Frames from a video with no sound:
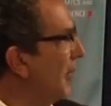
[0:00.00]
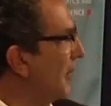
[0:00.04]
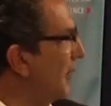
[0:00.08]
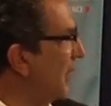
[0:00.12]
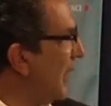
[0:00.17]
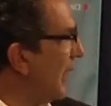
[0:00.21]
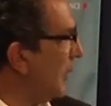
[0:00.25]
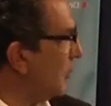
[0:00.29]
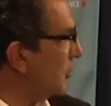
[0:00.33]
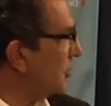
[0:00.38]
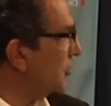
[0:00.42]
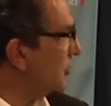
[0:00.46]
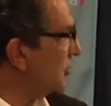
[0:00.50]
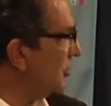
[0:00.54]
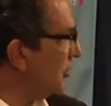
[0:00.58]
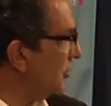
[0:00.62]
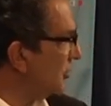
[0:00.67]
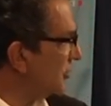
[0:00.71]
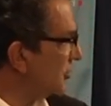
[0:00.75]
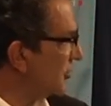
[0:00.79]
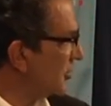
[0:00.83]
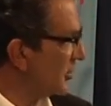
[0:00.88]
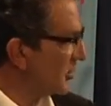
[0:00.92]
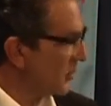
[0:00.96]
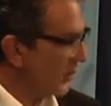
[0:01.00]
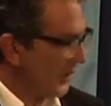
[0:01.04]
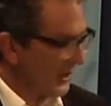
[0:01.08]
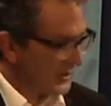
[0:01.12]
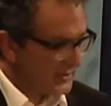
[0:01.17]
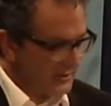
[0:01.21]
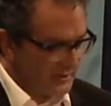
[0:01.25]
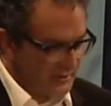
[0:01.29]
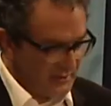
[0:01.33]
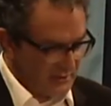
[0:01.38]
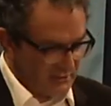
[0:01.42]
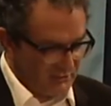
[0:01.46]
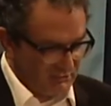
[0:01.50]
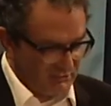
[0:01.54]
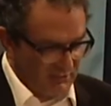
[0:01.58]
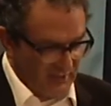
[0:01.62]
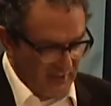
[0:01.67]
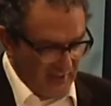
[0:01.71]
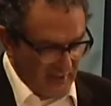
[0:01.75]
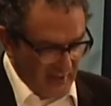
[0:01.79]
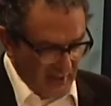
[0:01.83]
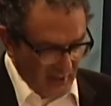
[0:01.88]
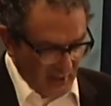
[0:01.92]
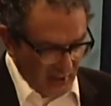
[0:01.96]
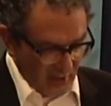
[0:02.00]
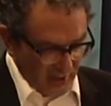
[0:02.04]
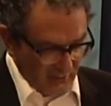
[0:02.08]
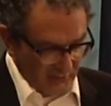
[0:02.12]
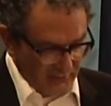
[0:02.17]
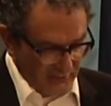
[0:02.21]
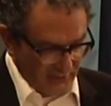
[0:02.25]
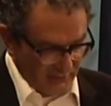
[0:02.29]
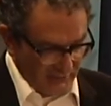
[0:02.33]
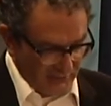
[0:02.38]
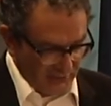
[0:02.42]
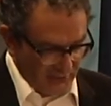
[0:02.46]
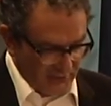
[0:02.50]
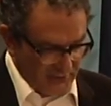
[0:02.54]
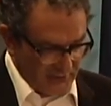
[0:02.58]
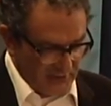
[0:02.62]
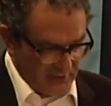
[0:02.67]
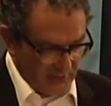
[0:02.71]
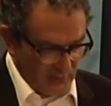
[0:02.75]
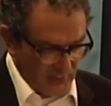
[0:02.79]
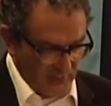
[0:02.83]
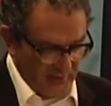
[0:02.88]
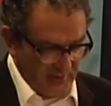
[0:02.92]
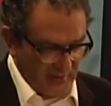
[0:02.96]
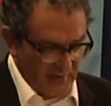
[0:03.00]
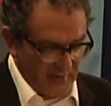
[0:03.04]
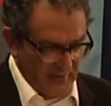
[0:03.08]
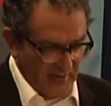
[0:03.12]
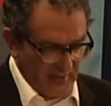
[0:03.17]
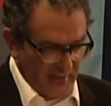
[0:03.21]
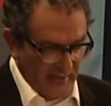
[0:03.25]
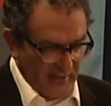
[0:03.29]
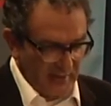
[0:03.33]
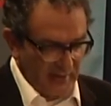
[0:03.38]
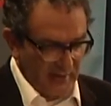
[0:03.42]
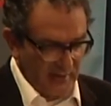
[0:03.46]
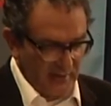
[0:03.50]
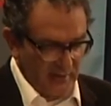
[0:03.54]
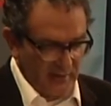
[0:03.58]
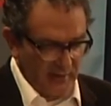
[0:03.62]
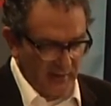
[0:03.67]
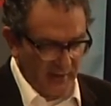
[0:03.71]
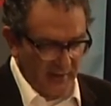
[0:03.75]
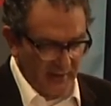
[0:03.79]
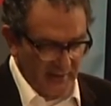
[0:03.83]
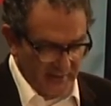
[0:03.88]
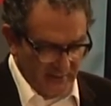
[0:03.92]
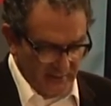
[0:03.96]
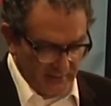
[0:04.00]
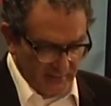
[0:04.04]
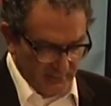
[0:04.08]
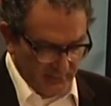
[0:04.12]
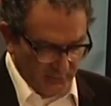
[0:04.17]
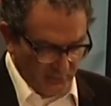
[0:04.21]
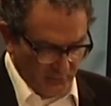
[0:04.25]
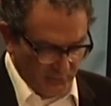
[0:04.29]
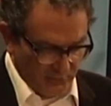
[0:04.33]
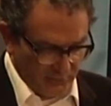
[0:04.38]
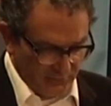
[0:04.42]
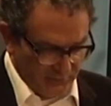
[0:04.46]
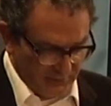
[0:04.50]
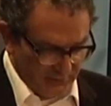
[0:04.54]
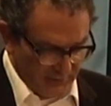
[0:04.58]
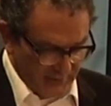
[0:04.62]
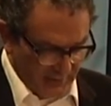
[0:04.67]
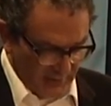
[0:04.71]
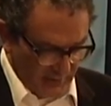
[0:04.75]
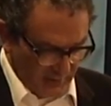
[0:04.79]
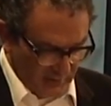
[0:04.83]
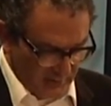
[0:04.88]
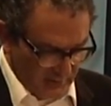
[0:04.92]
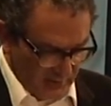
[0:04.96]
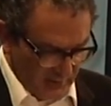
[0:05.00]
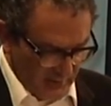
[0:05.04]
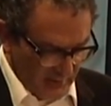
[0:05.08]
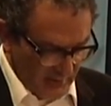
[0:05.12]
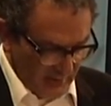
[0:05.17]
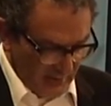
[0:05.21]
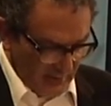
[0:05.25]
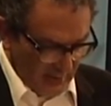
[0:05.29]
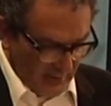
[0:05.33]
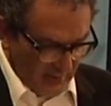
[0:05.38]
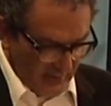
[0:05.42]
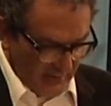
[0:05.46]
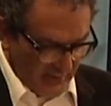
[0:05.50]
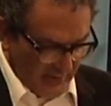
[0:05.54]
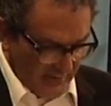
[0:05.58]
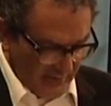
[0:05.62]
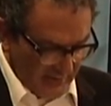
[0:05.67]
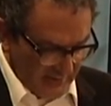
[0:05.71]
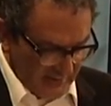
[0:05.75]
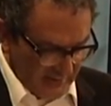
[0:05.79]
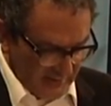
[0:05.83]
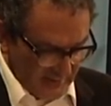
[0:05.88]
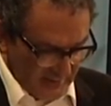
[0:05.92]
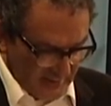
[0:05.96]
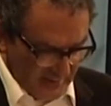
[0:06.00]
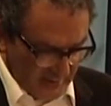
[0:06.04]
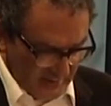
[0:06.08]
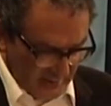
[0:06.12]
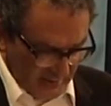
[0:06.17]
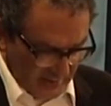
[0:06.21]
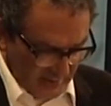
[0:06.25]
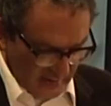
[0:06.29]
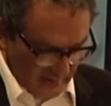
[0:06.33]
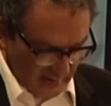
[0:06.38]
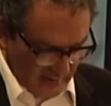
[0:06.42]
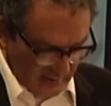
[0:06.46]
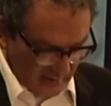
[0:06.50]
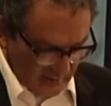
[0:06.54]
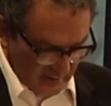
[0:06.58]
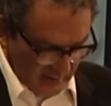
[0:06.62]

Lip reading: that was used to quite a degree of diversity within that. And it's important to note that the